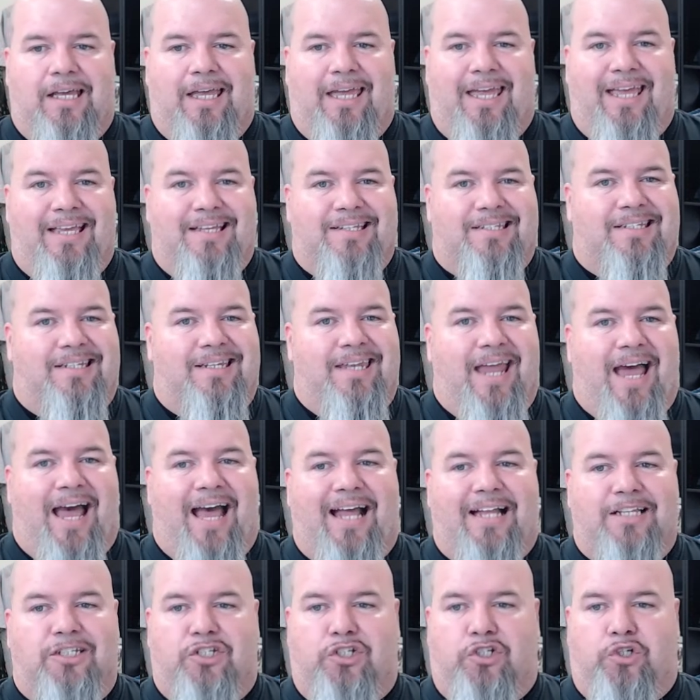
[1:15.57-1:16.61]
is
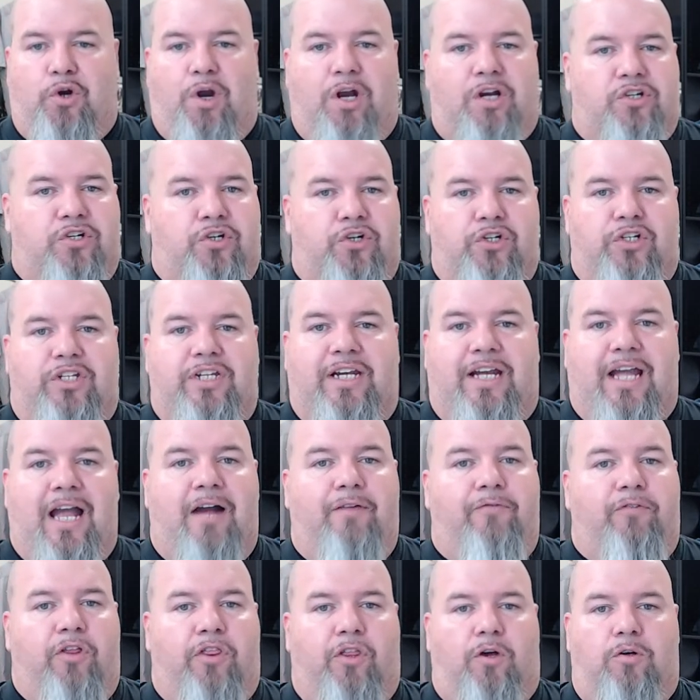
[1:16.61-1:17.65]
not structured to
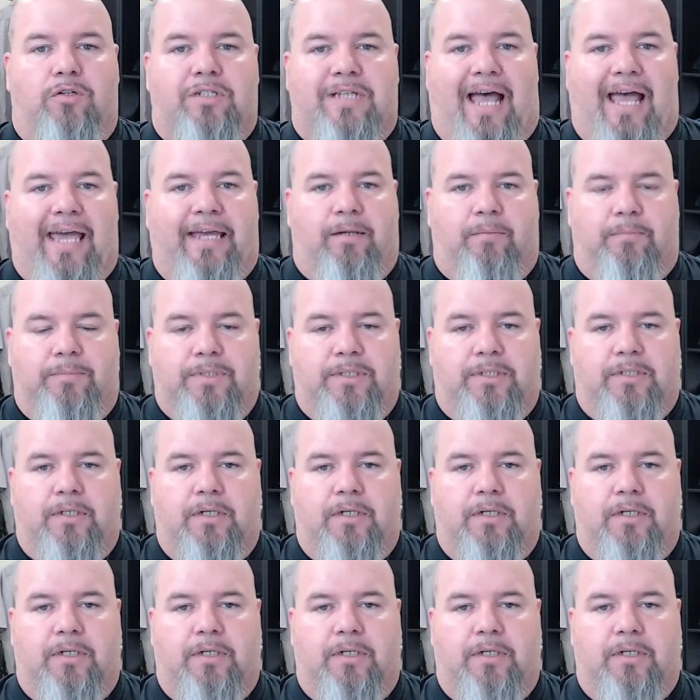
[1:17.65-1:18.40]
cover those items.